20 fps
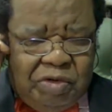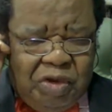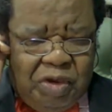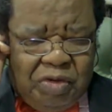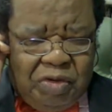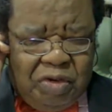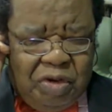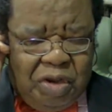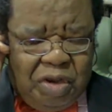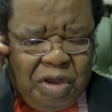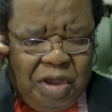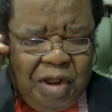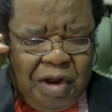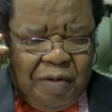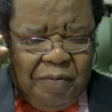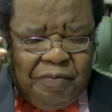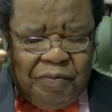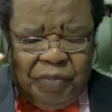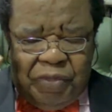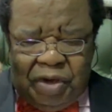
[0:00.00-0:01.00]

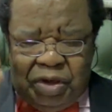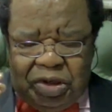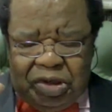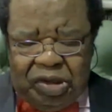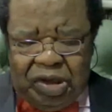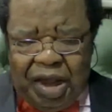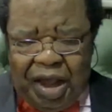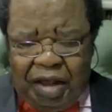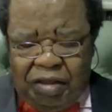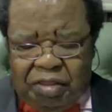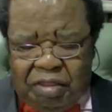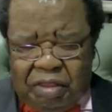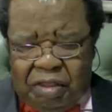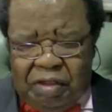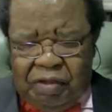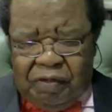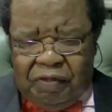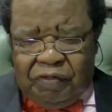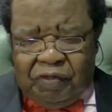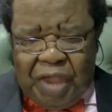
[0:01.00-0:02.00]
technical media
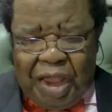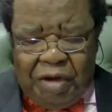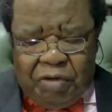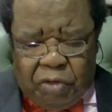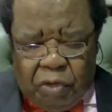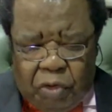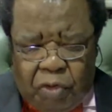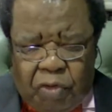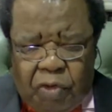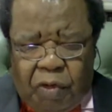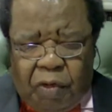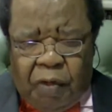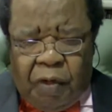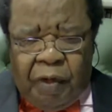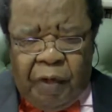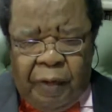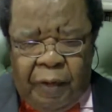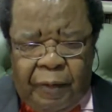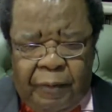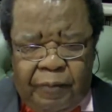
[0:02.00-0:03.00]
things, I don't
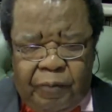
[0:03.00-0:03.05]
know